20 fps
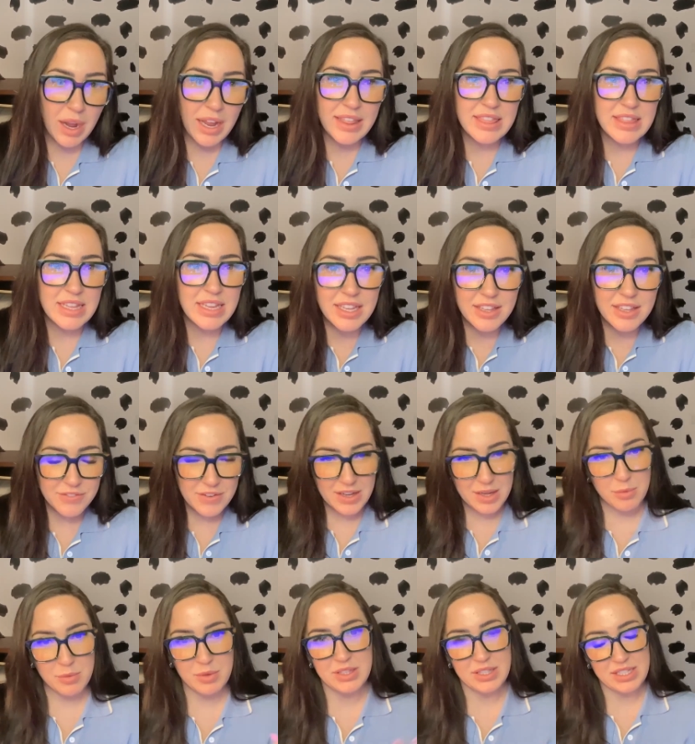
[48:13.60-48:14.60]
I think if
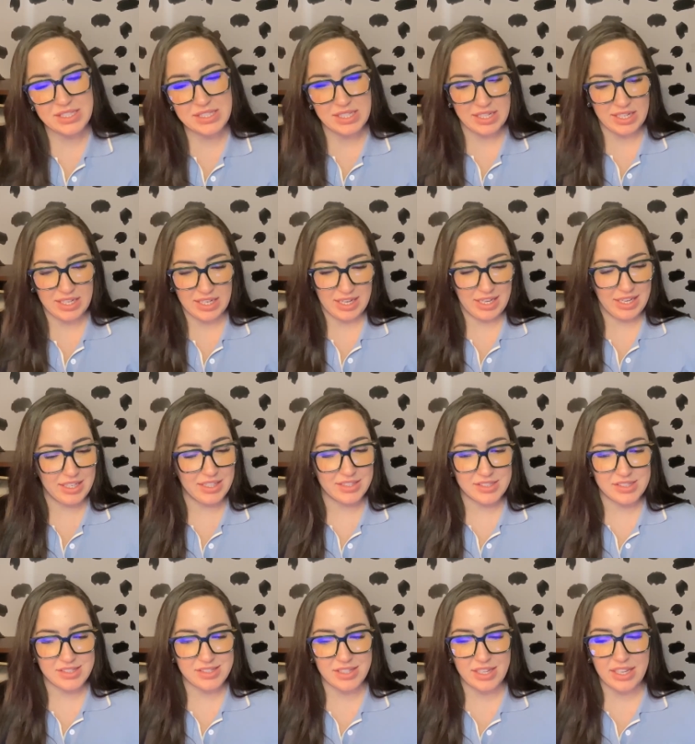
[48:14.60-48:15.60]
anyone listening
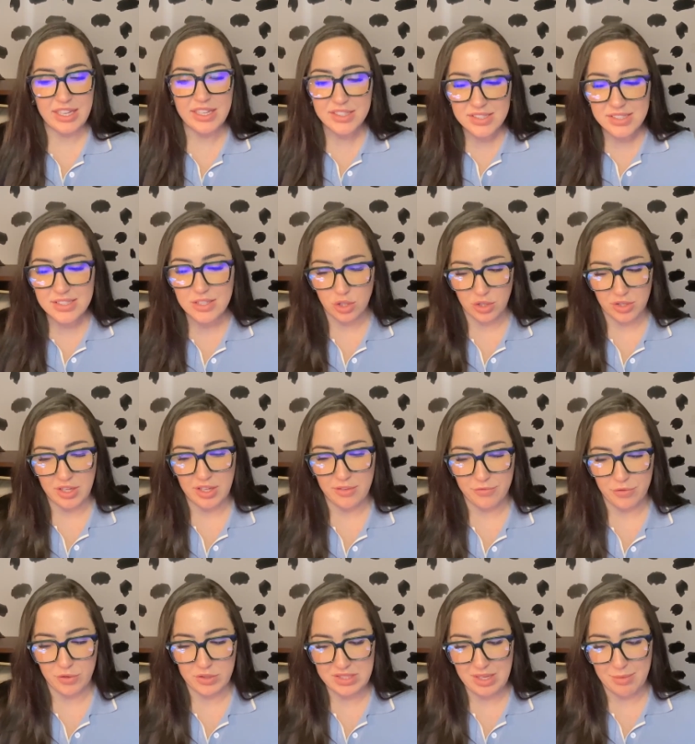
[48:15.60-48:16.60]
is looking
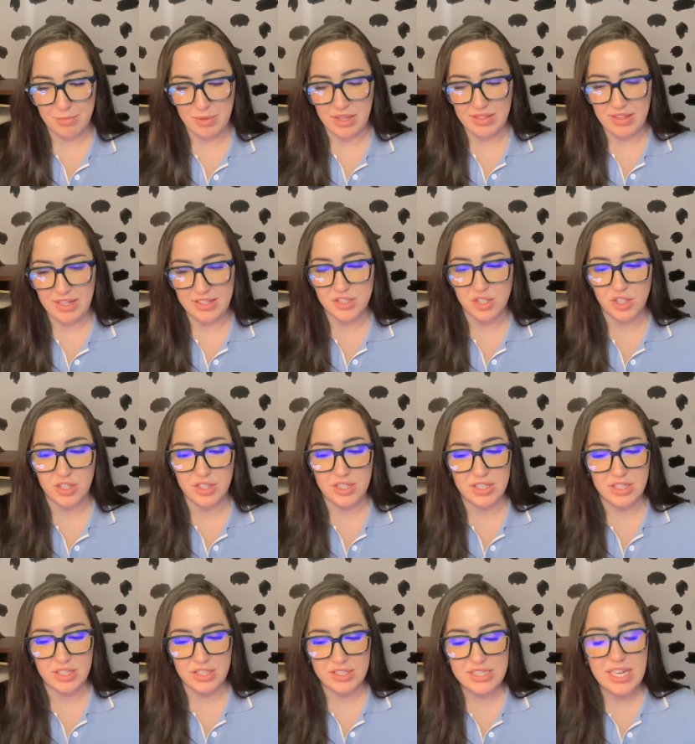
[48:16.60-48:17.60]
for something that's going
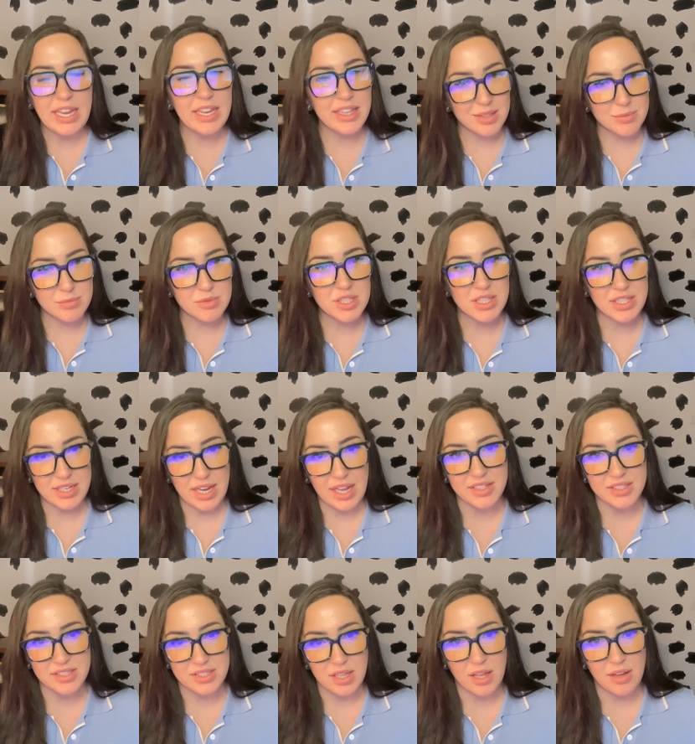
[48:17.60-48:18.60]
to take them to the
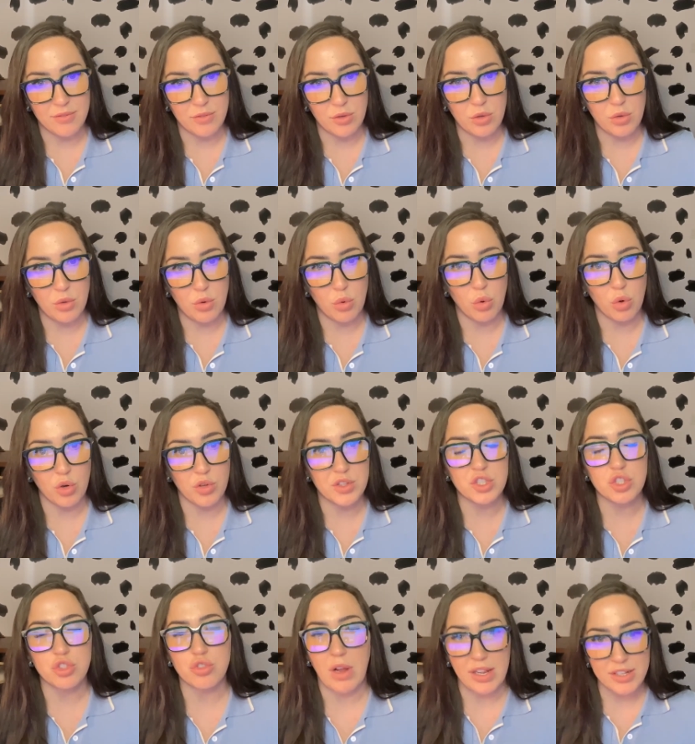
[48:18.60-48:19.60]
next level, or the
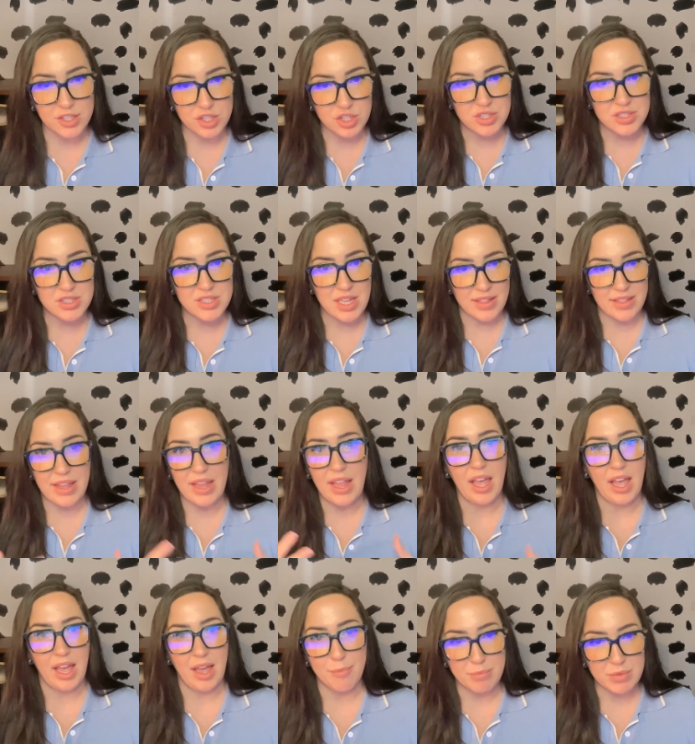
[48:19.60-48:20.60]
strategies that they
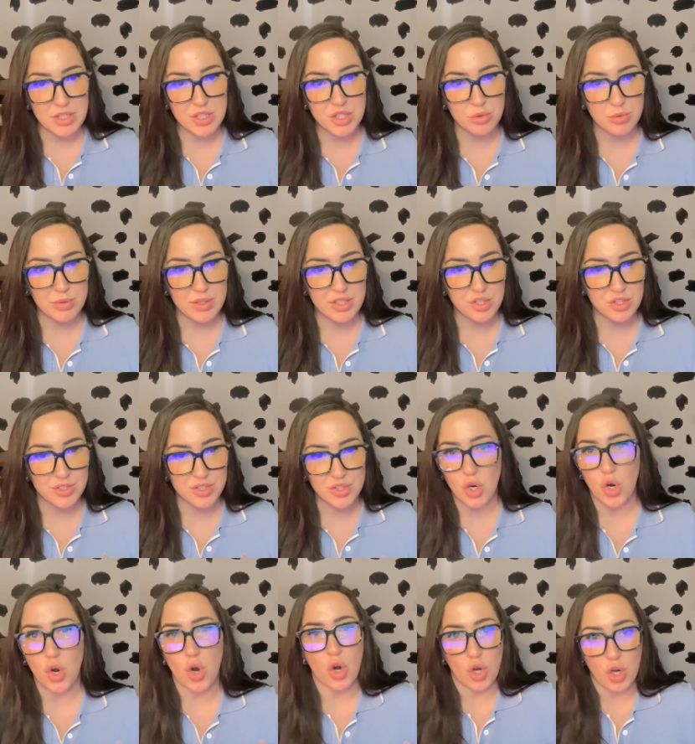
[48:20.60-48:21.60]
have been doing just
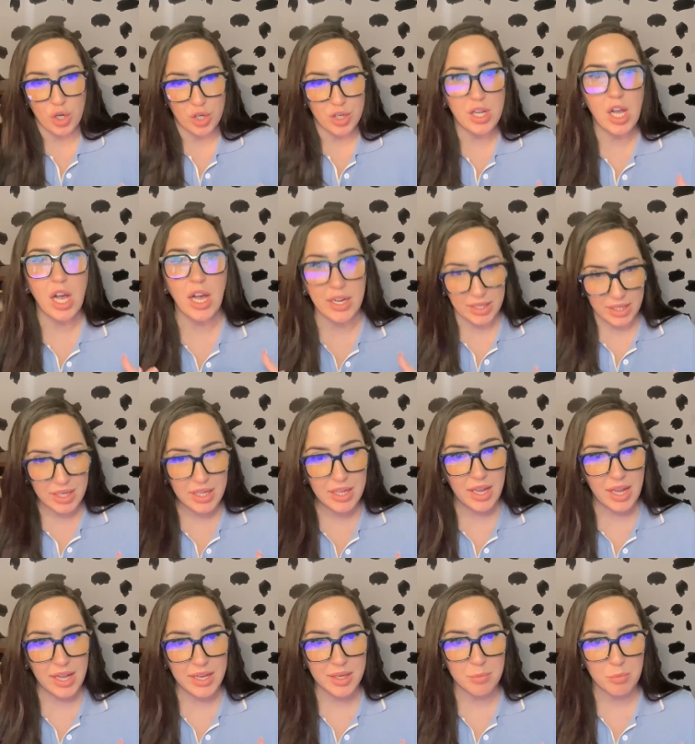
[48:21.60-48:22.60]
aren't cutting
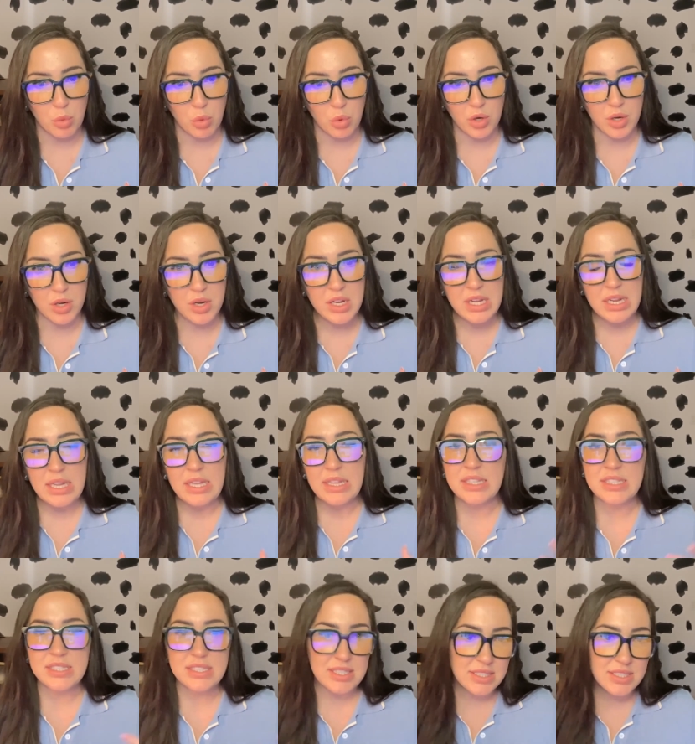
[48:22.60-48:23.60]
it anymore,
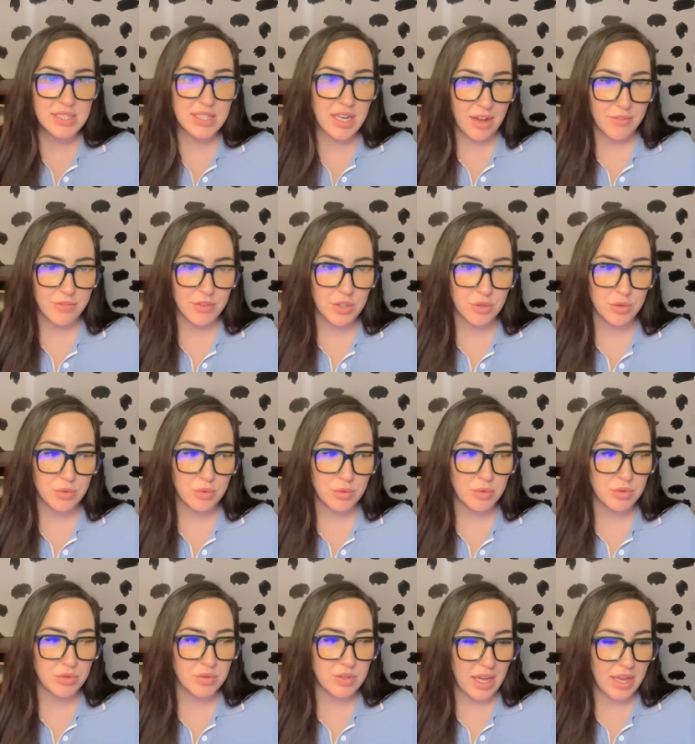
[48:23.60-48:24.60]
this is an avenue
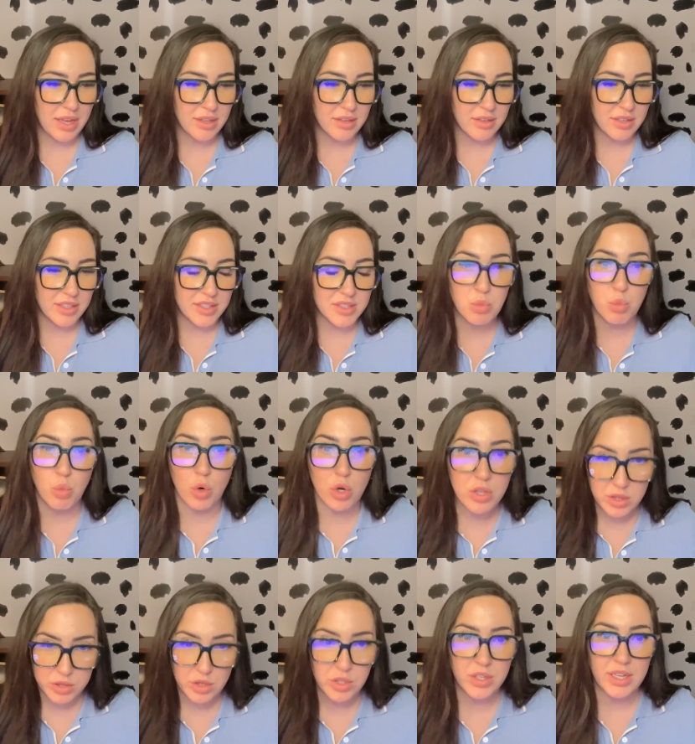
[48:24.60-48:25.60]
that is
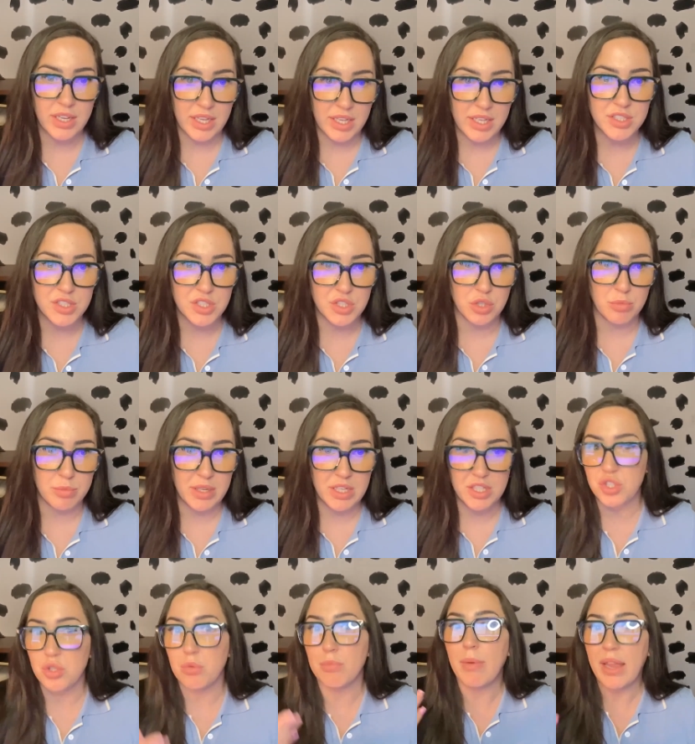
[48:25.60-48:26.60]
worth looking into,
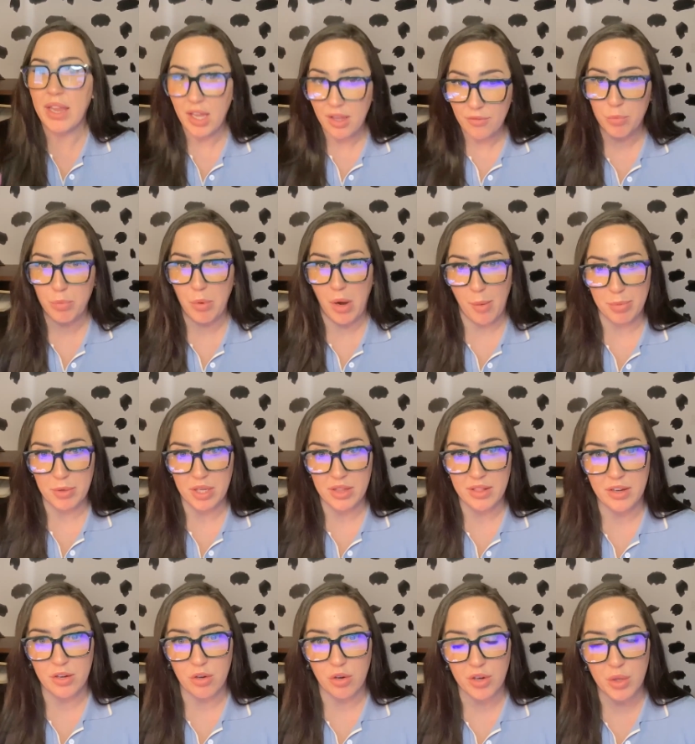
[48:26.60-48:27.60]
because you may have a property
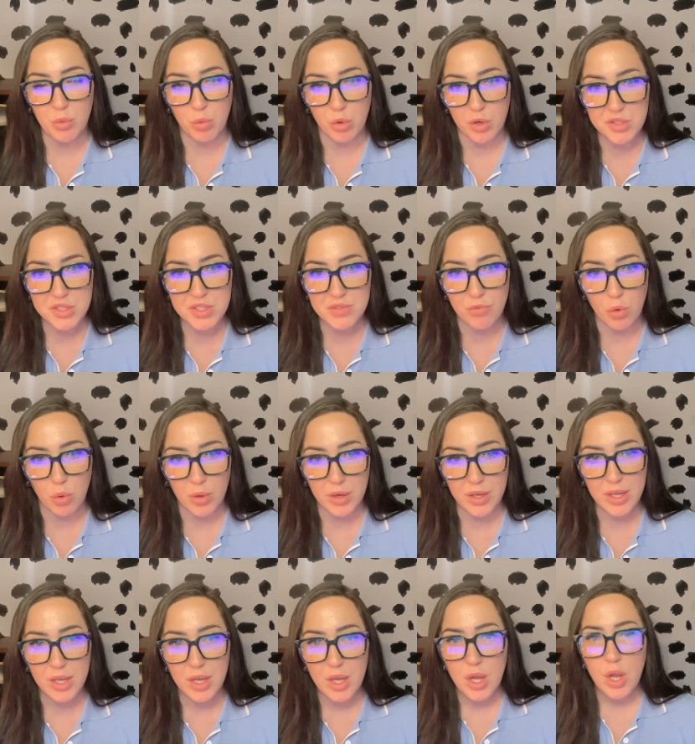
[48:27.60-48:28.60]
that already works for it,